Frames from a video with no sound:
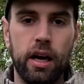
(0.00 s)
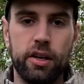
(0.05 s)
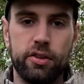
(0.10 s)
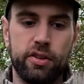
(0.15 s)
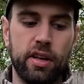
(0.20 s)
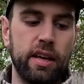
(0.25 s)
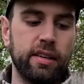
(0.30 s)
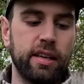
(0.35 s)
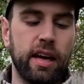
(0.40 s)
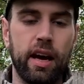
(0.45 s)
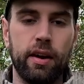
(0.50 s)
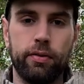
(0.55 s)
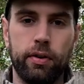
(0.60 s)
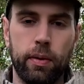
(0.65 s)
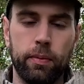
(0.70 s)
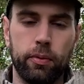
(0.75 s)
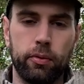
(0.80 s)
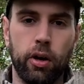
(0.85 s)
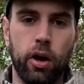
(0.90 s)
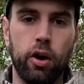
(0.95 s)
So that
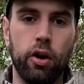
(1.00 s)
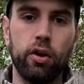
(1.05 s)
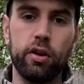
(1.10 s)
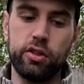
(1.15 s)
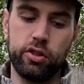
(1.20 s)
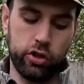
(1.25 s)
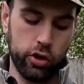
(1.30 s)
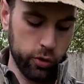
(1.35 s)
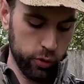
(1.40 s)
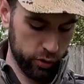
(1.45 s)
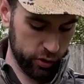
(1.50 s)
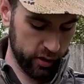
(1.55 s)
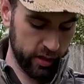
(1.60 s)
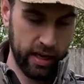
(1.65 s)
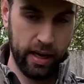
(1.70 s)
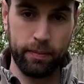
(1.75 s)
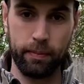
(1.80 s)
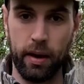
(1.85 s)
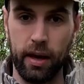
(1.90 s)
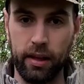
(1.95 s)
diaphragm call is usually
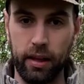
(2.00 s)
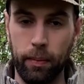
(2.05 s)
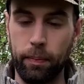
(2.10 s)
in my